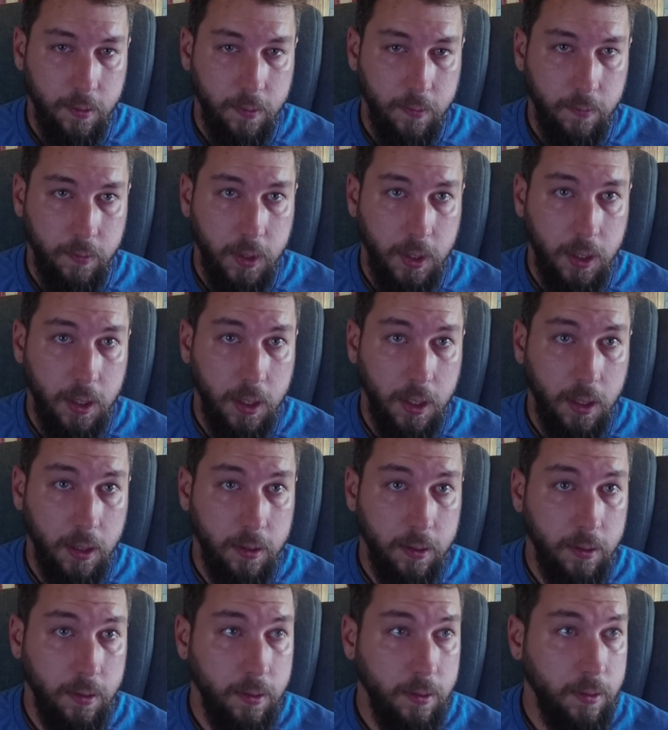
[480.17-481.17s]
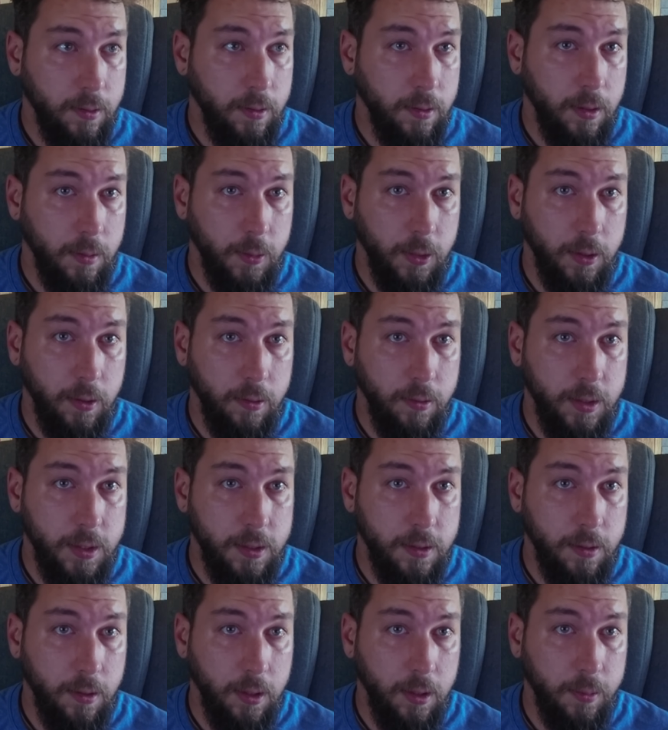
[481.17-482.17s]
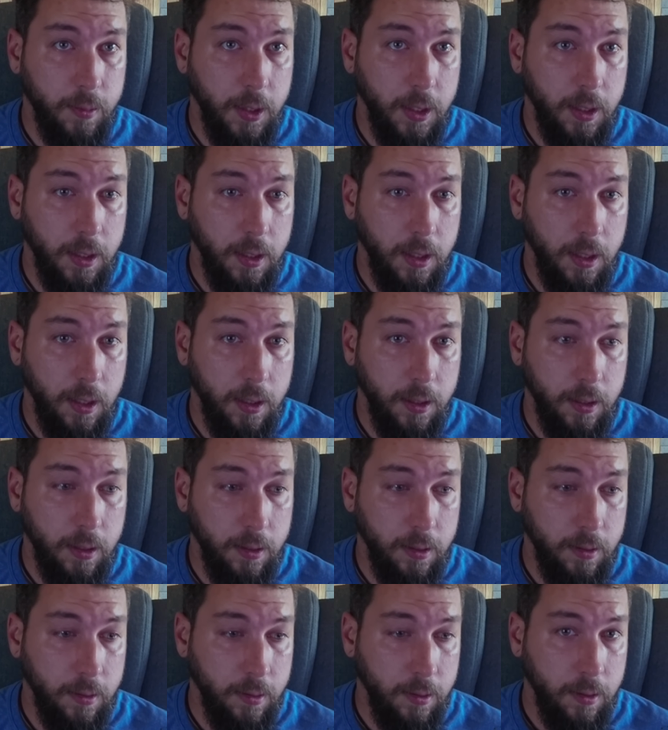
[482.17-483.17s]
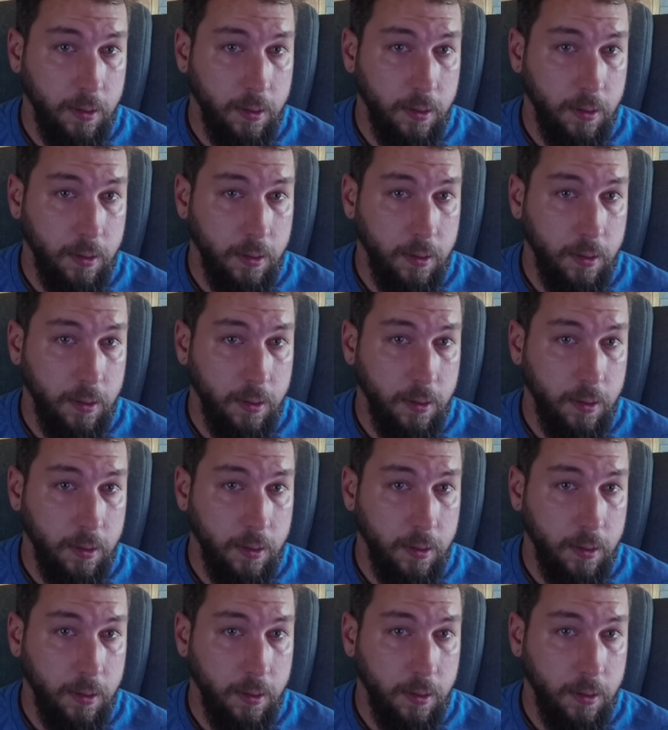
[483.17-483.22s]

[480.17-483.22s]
I'm gonna restart my kernel,